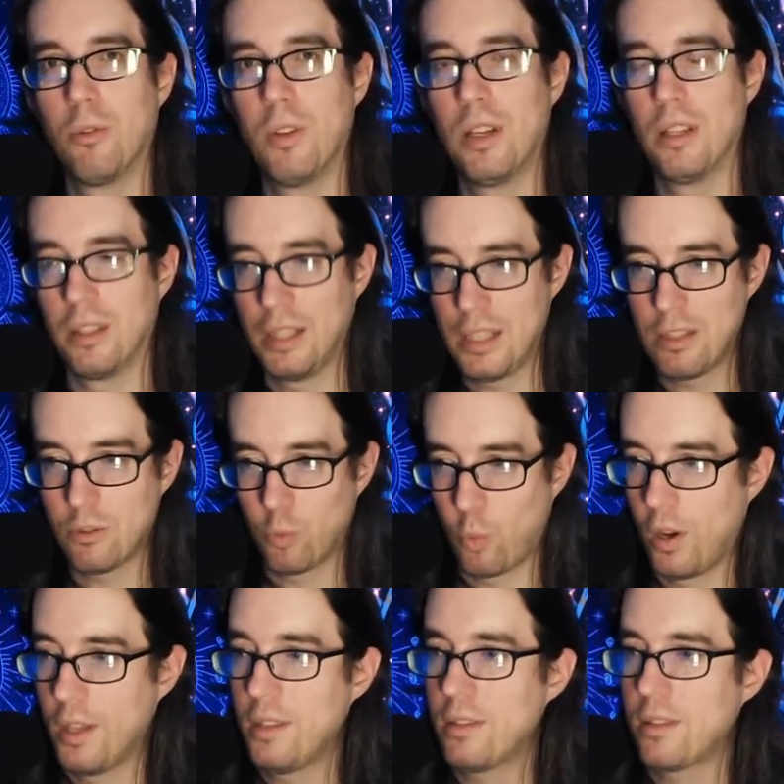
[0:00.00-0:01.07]
it at least
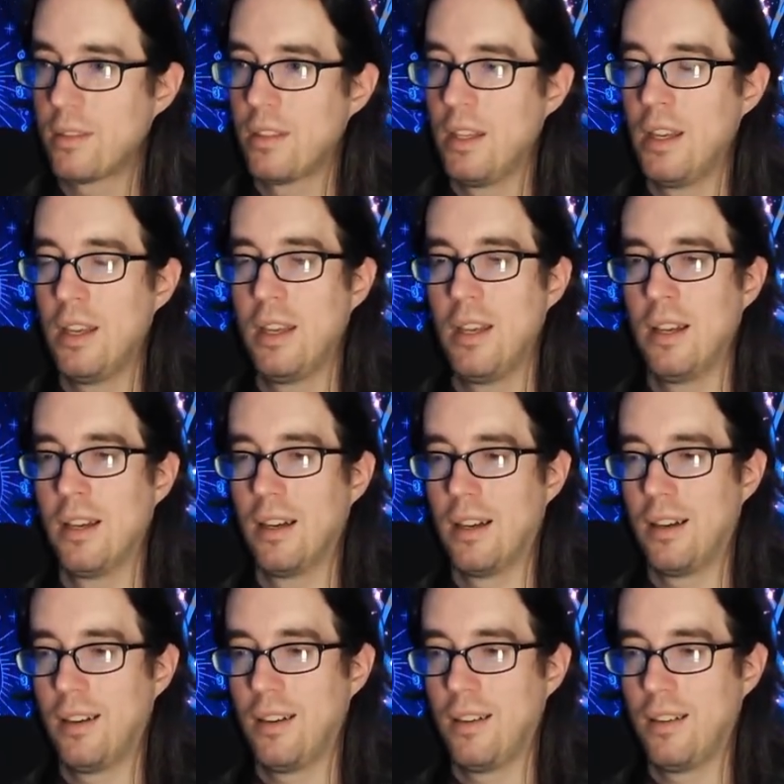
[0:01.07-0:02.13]
once.
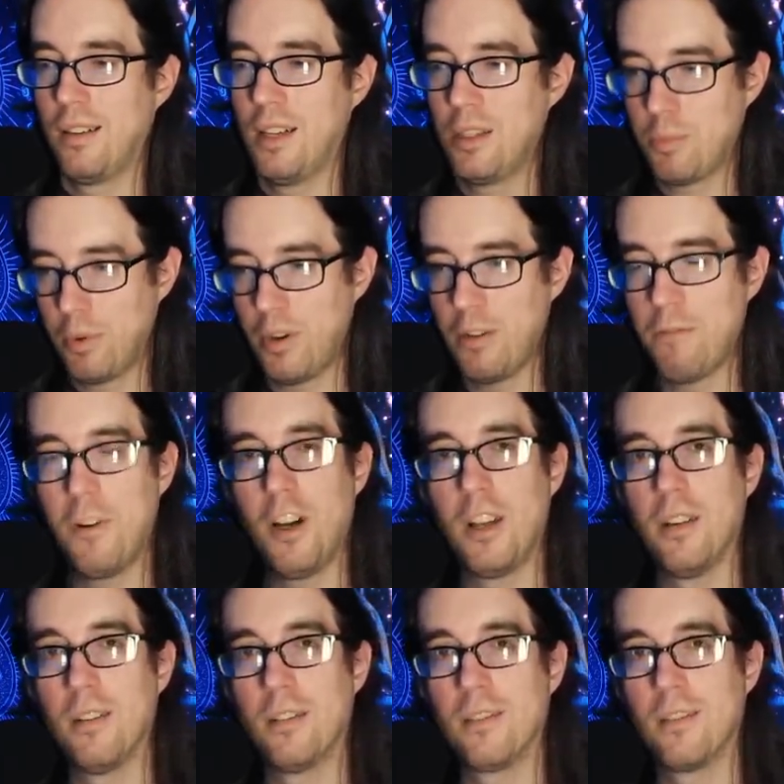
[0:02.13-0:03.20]
Uh, it's pretty
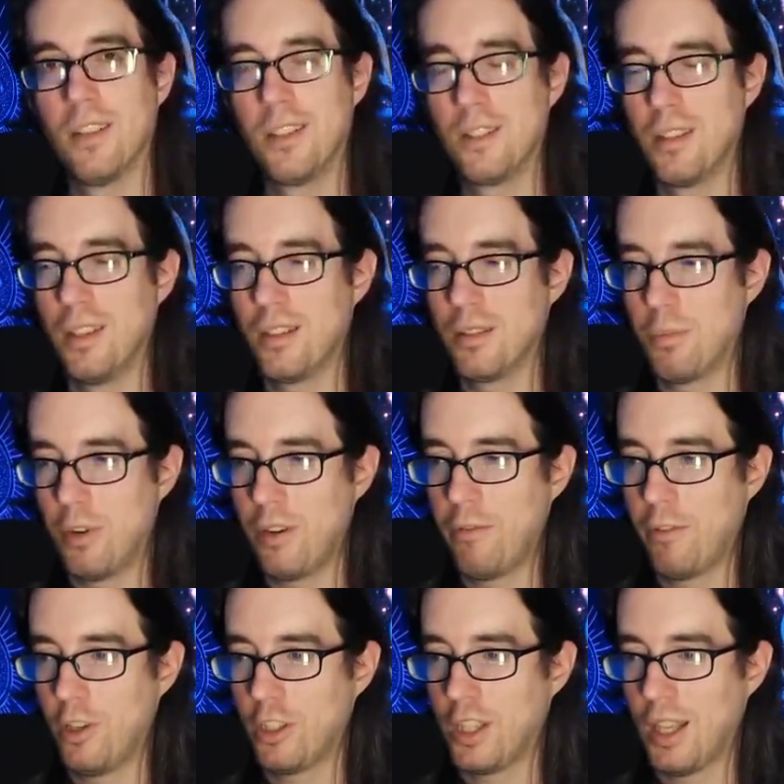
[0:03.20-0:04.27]
fun. It's, it's a pretty
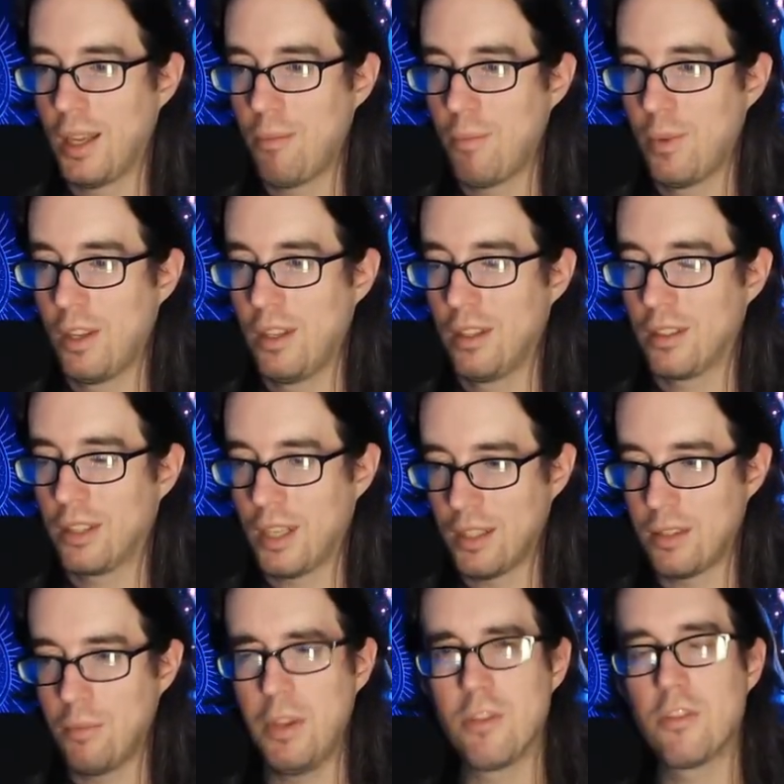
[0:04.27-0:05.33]
fun game. Got
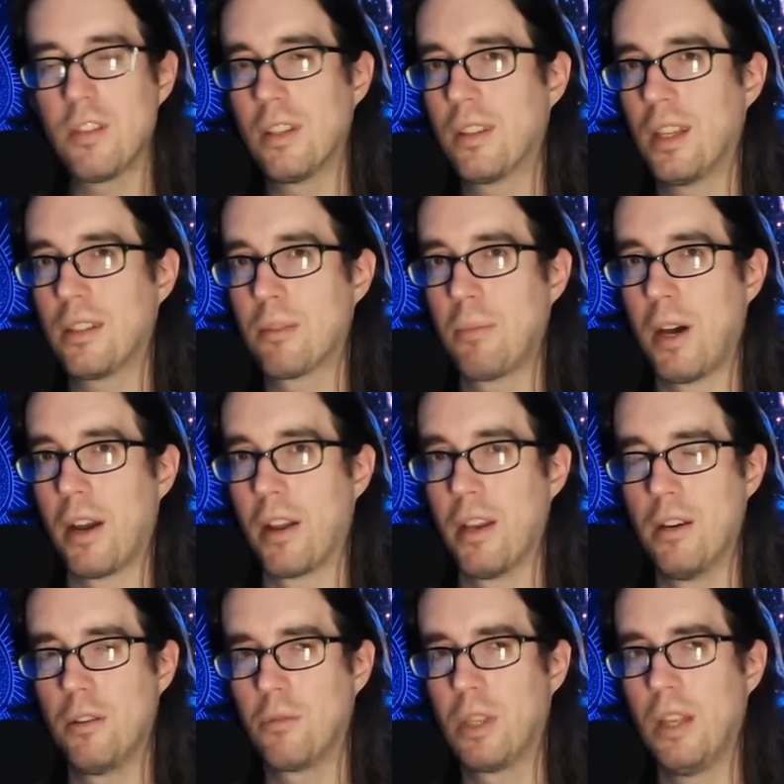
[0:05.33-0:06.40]
some interesting things about it.
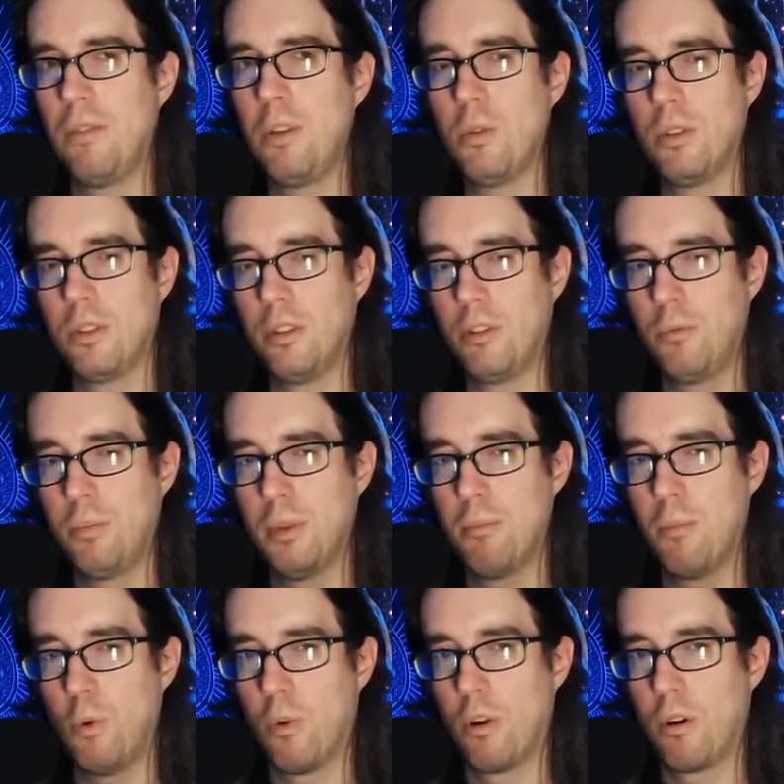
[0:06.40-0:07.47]
It'll give you a little bit
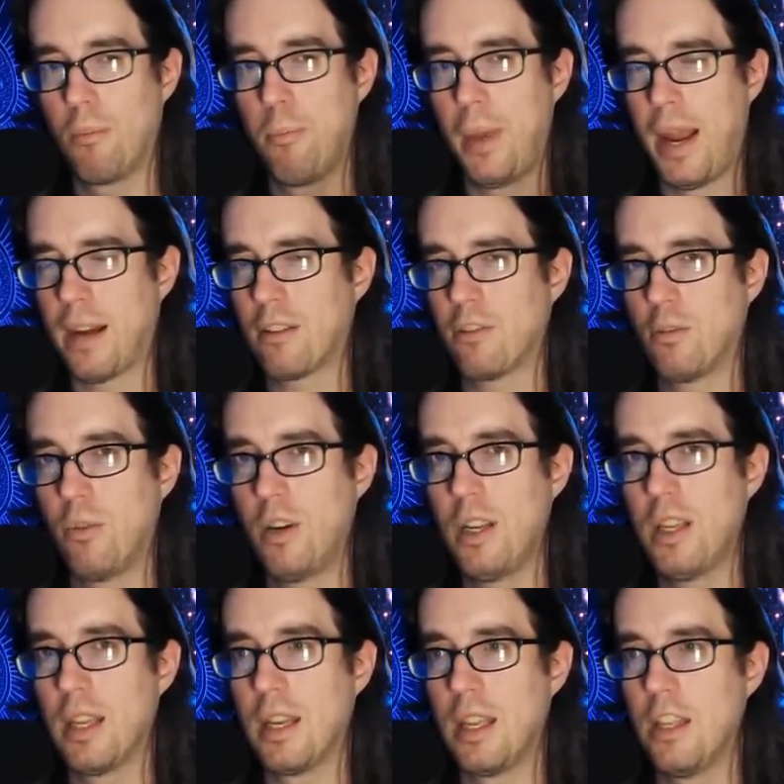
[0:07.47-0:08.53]
more
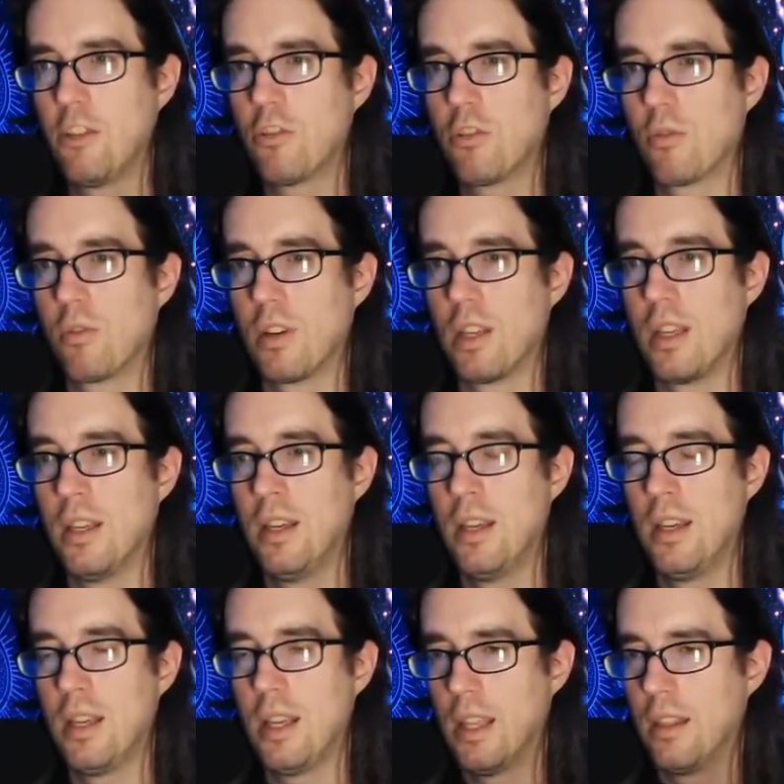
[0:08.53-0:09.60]
backstory and history
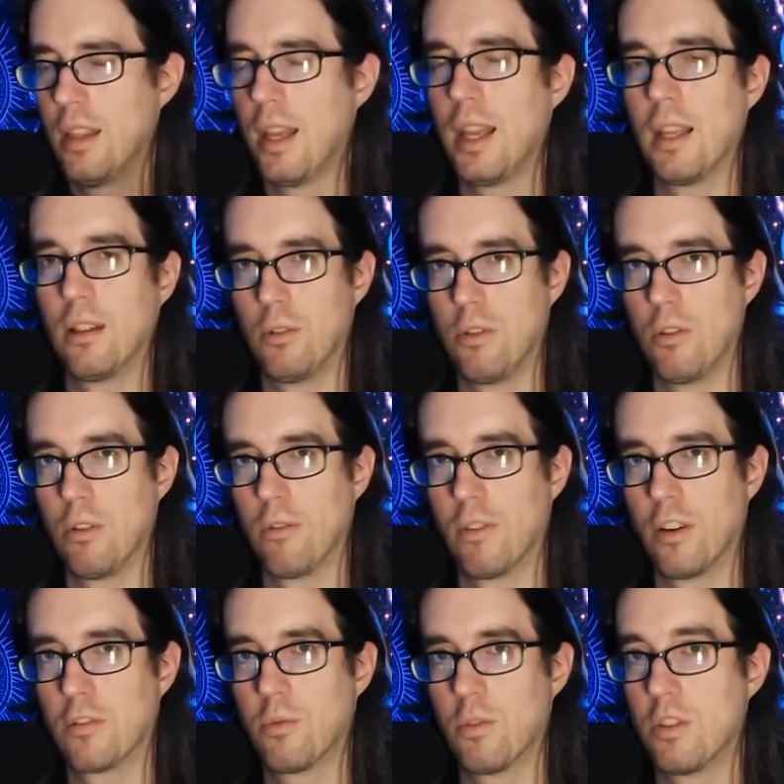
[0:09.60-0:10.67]
in the Halo
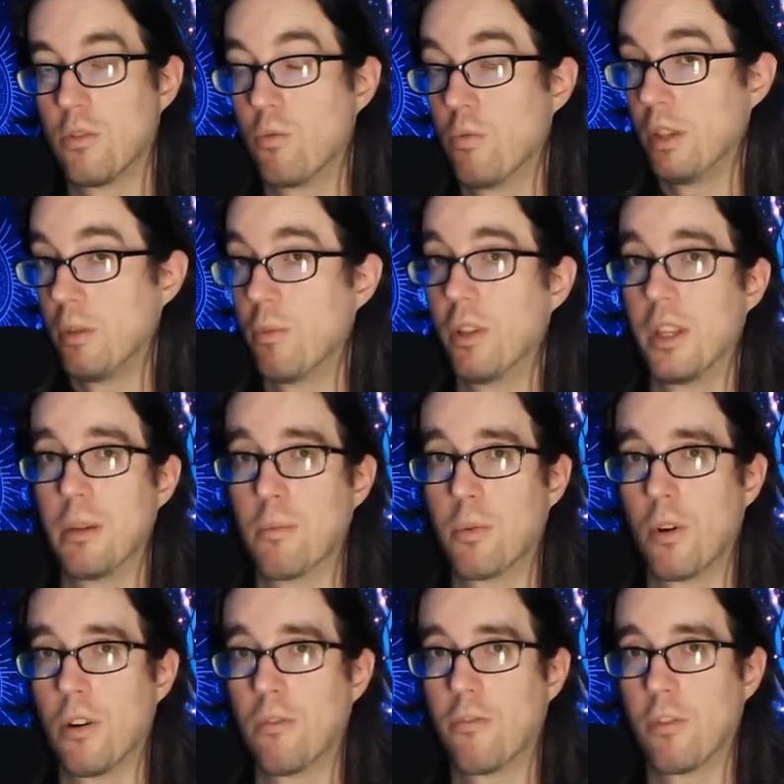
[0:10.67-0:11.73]
universe, which is really
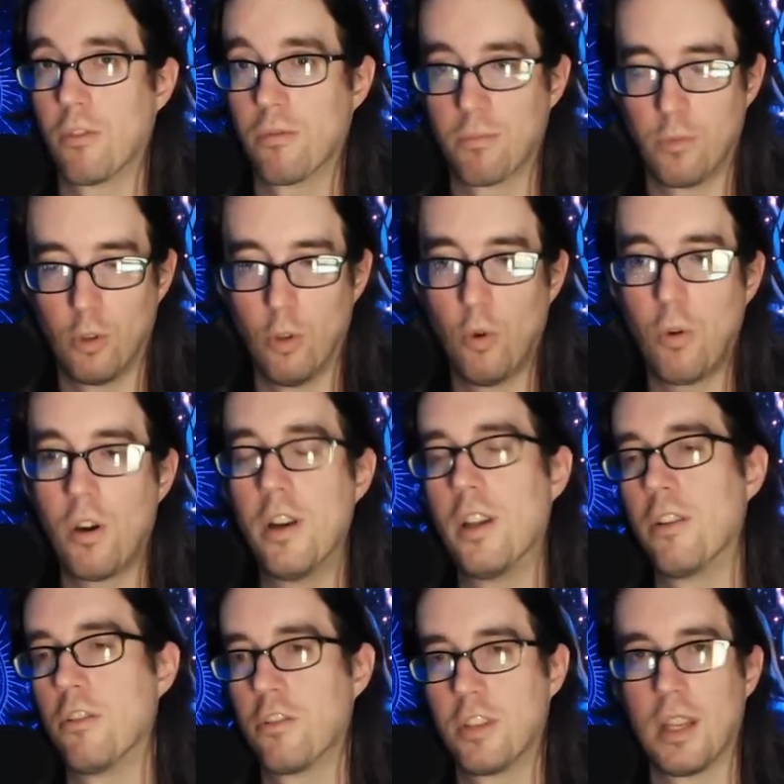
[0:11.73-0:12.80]
important for lore and
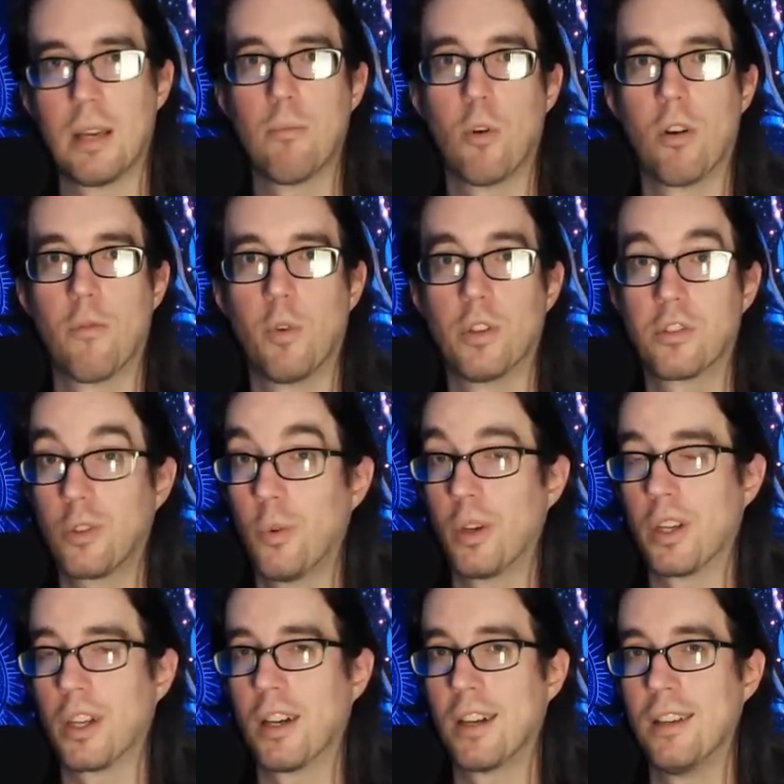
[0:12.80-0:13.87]
understanding more of what's
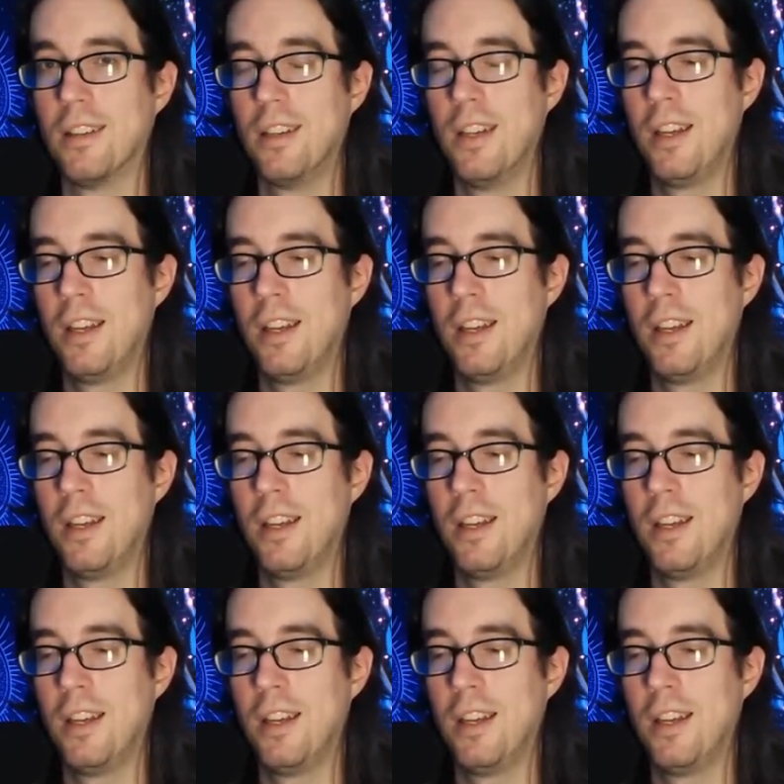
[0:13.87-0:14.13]
going on.